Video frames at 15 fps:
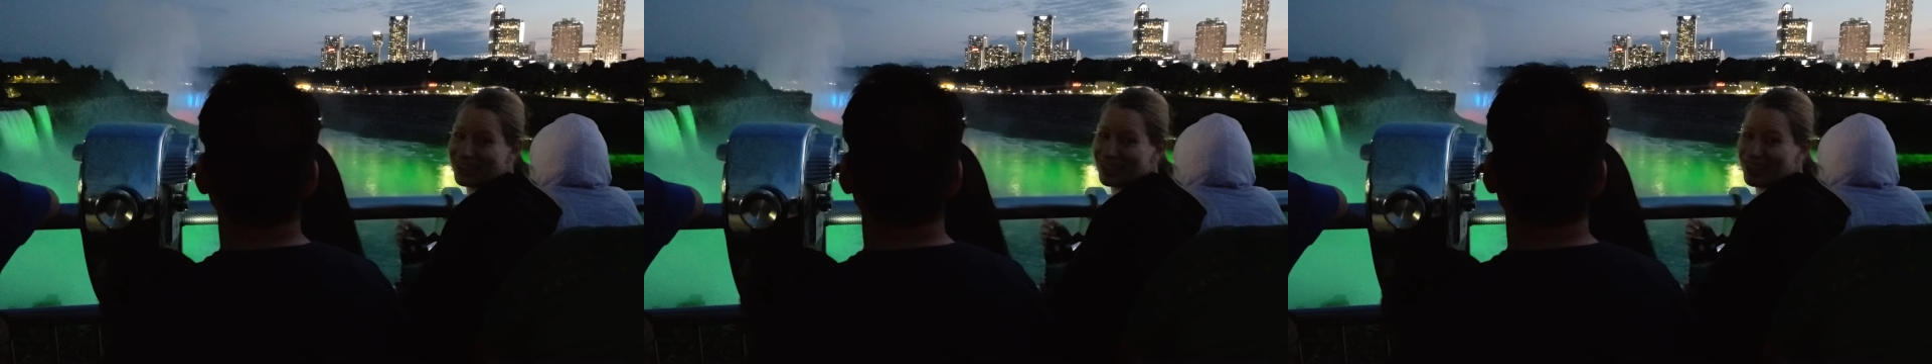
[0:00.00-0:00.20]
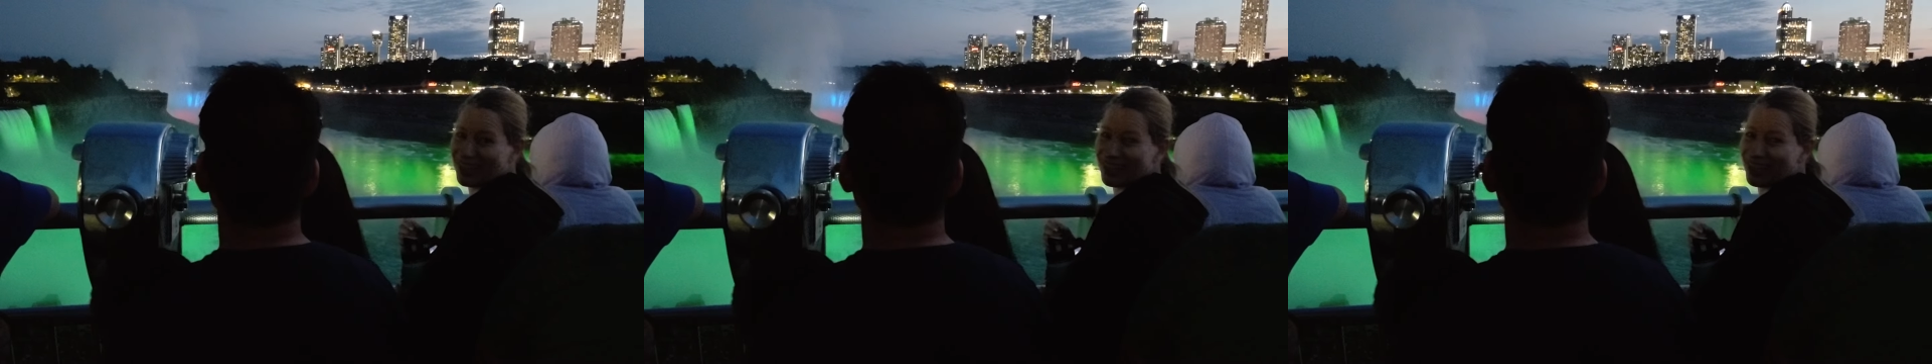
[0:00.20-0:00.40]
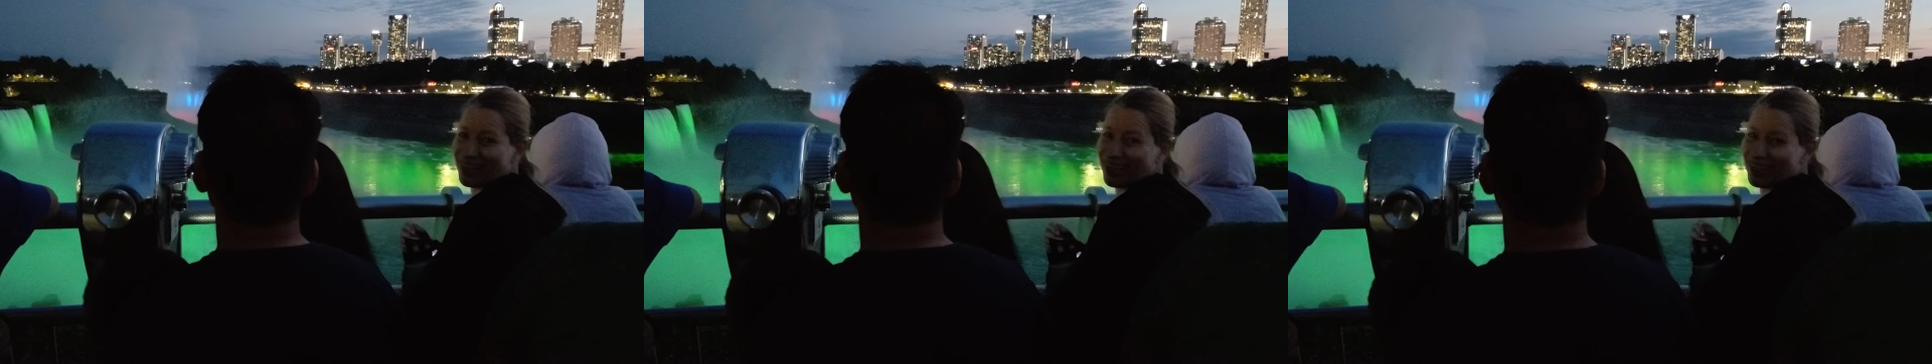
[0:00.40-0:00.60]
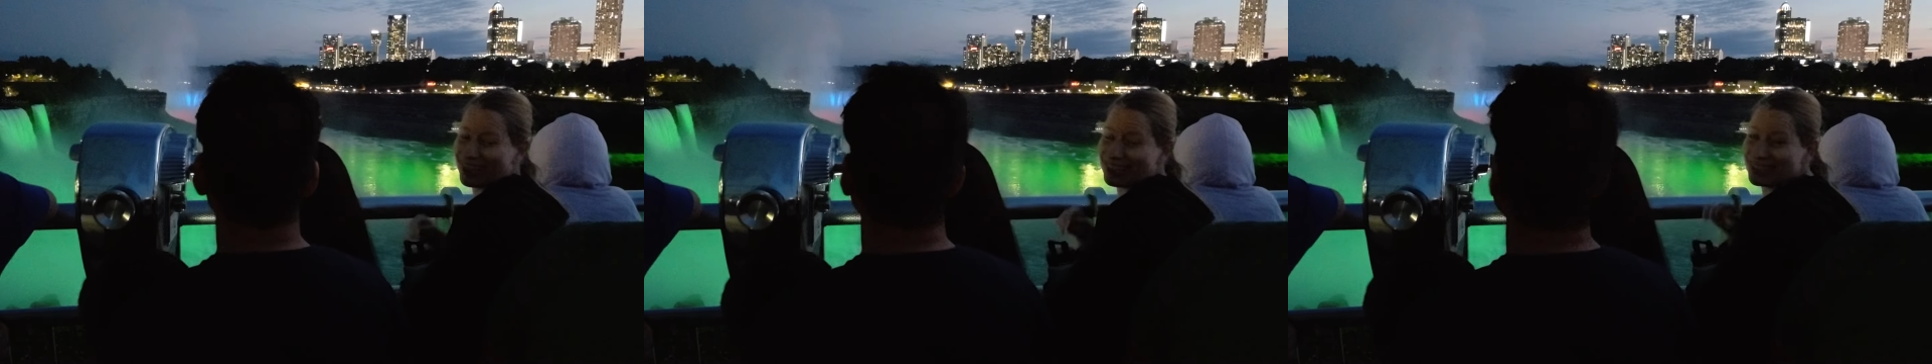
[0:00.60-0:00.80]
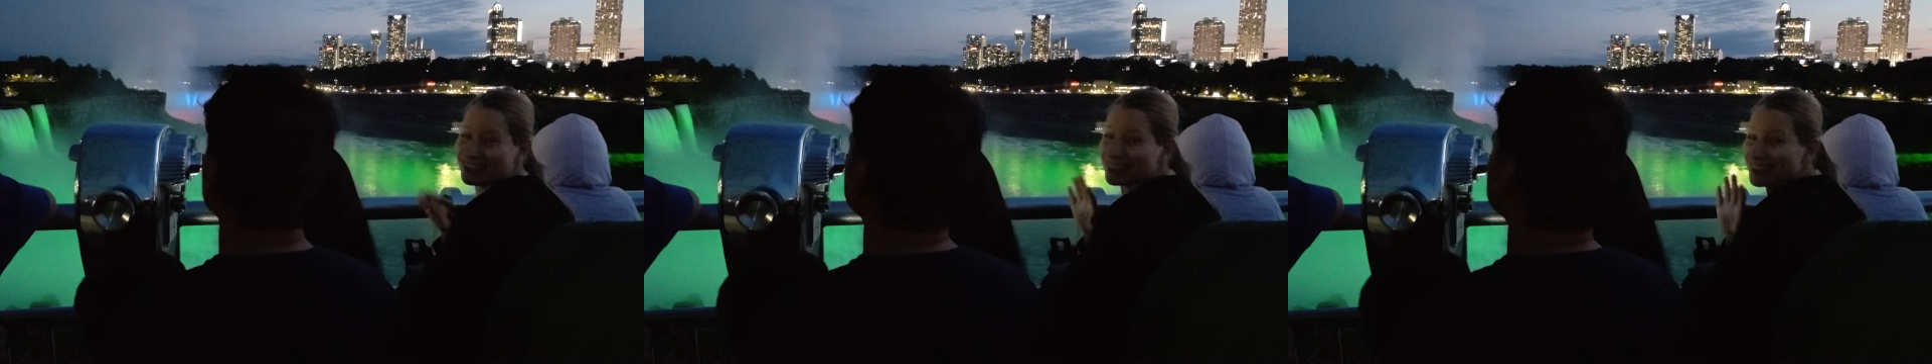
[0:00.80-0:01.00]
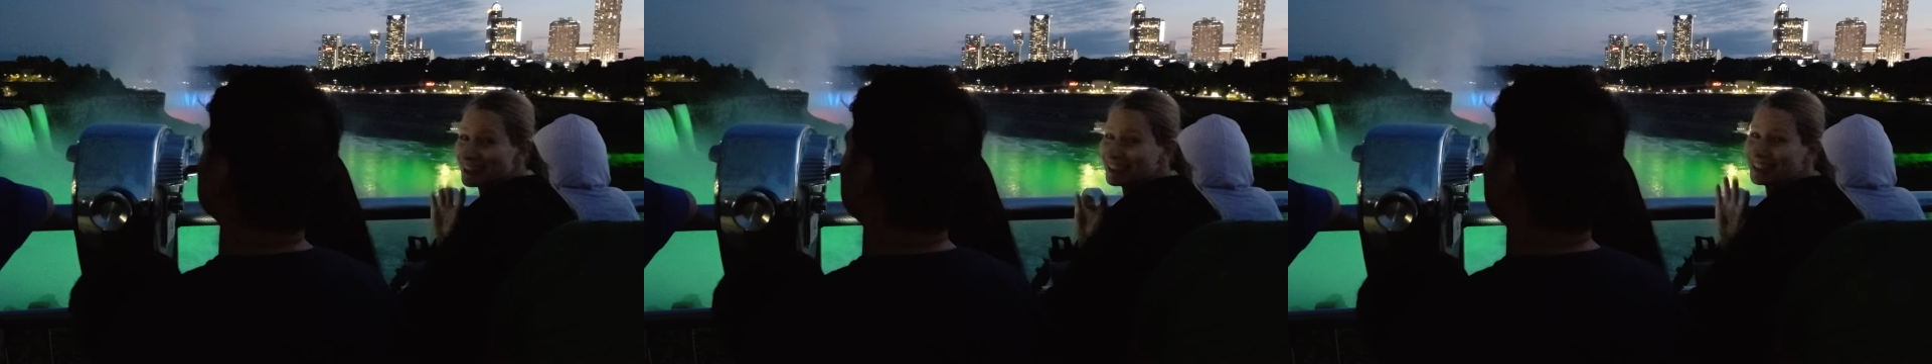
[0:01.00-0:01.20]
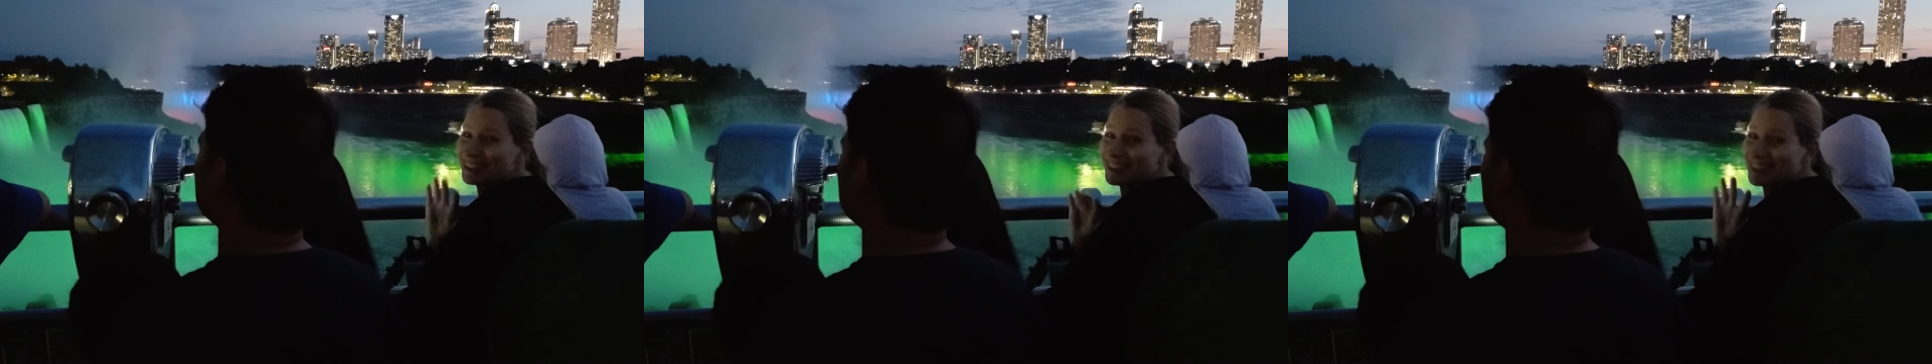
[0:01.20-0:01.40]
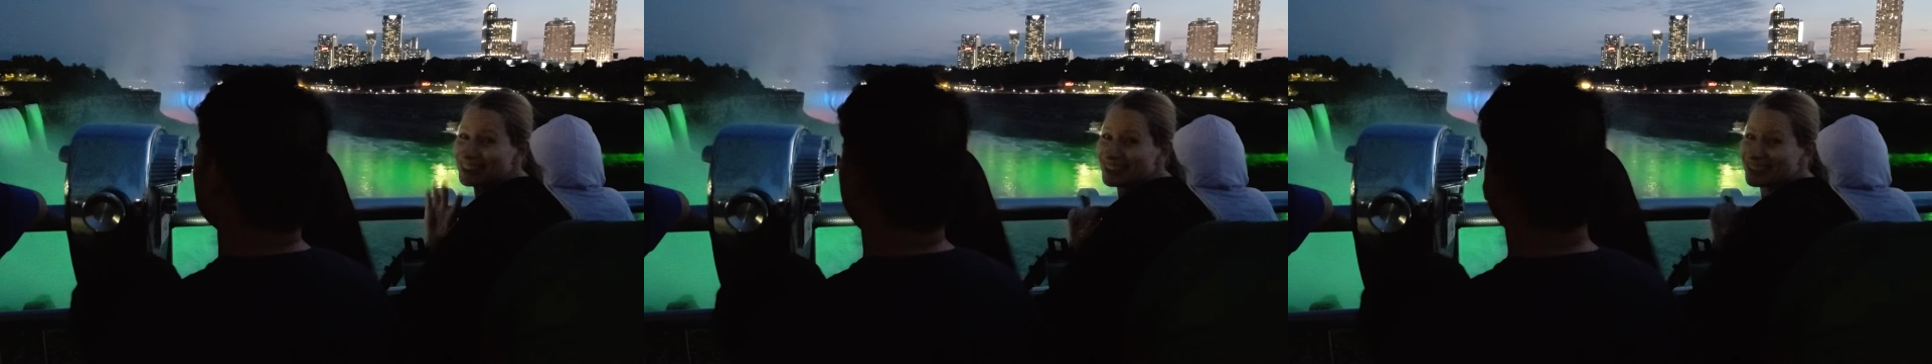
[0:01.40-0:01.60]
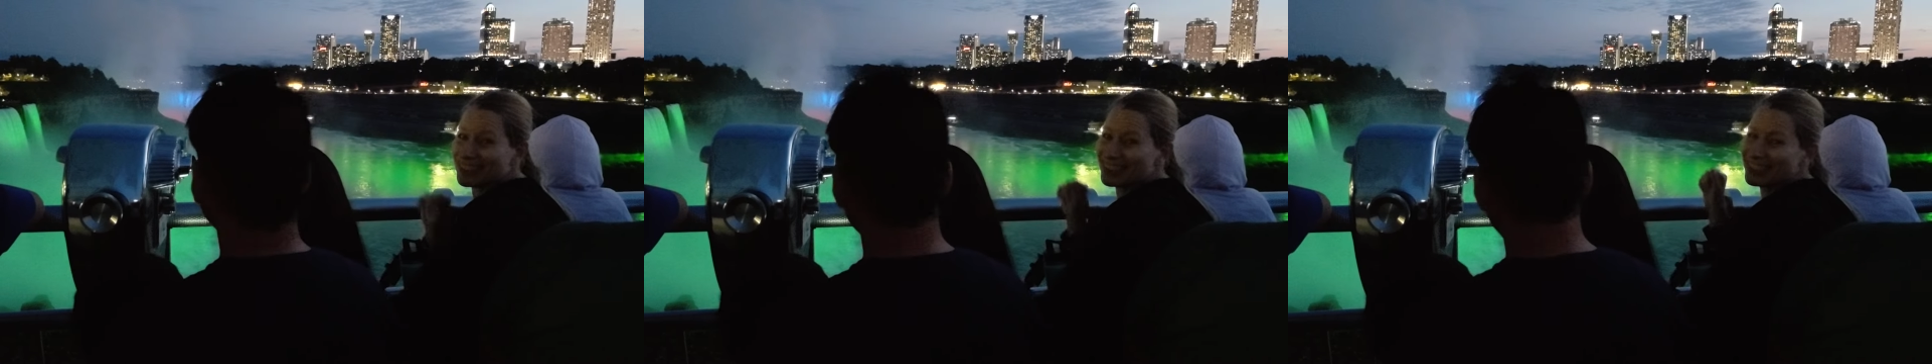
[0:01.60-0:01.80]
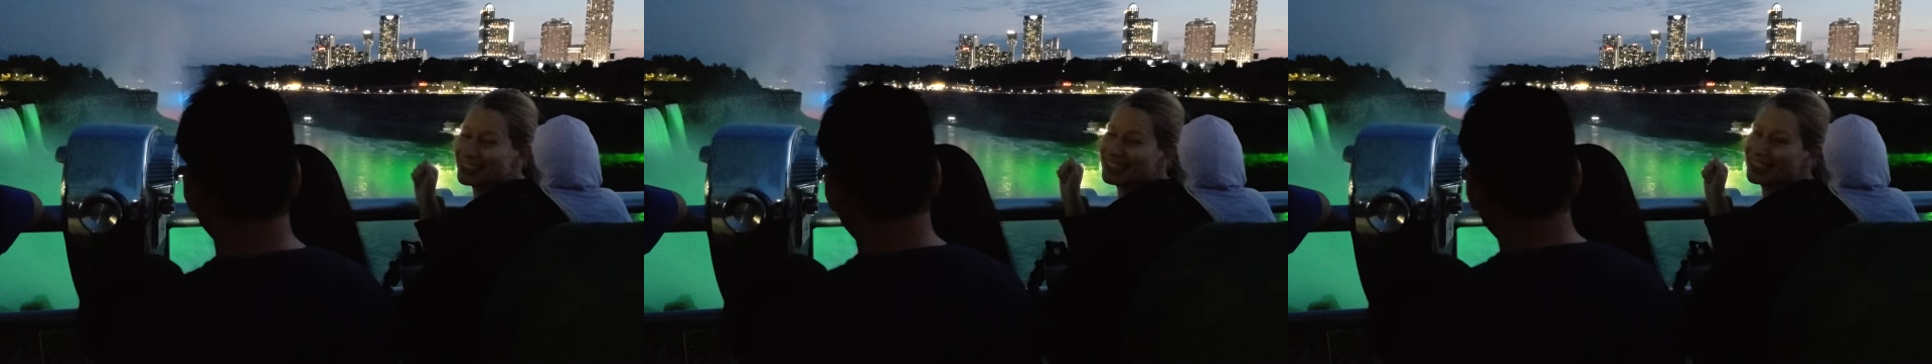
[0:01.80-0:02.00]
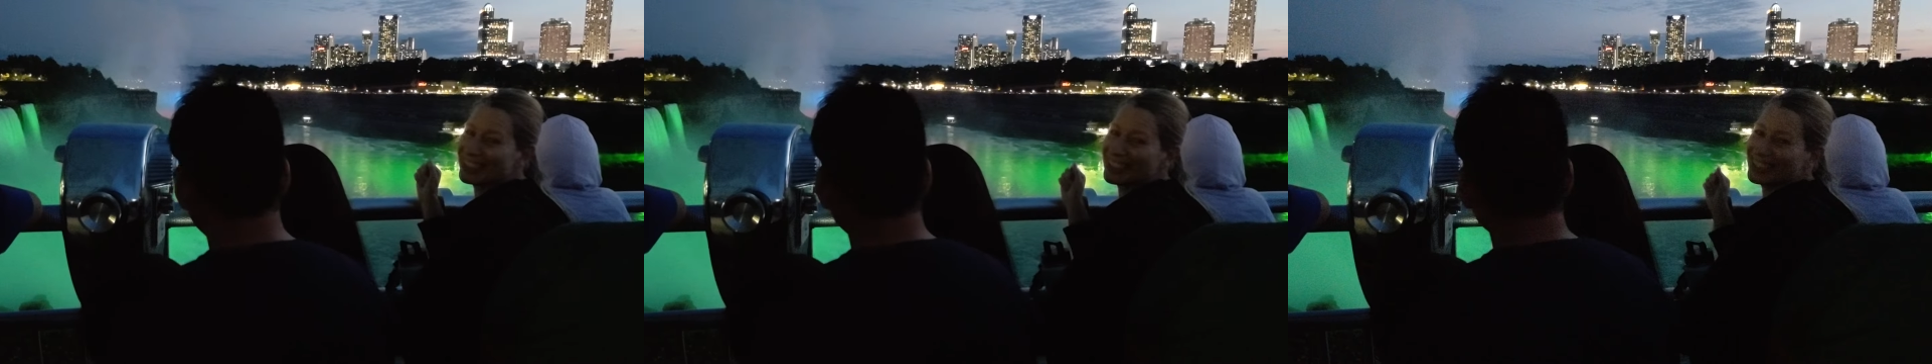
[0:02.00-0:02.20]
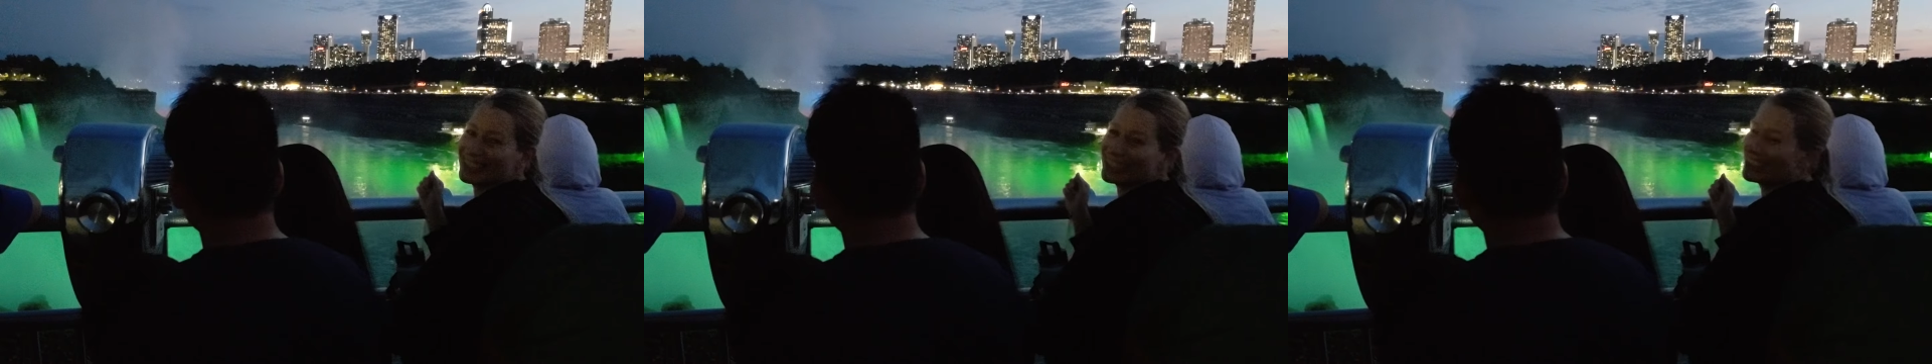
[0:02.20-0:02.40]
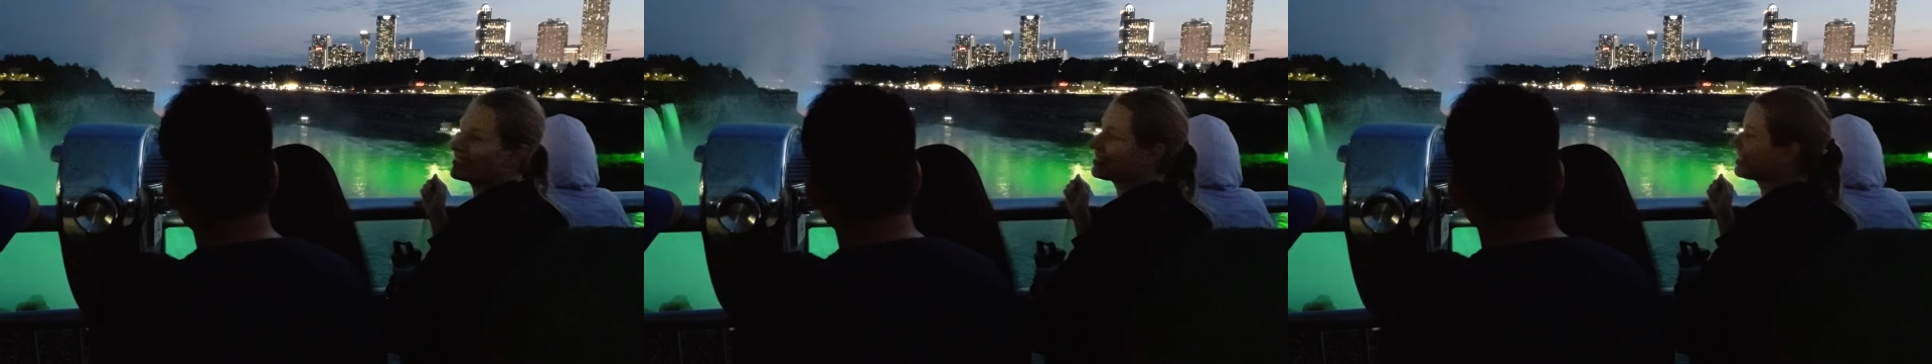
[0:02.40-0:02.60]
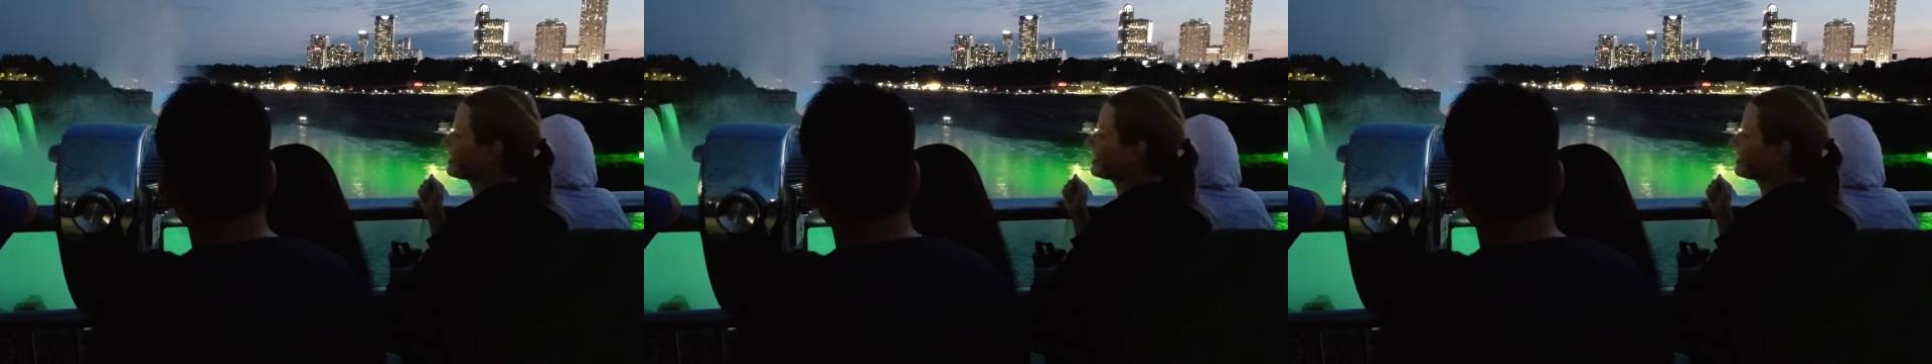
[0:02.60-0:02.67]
evening at dusk, the falls are illuminated in an array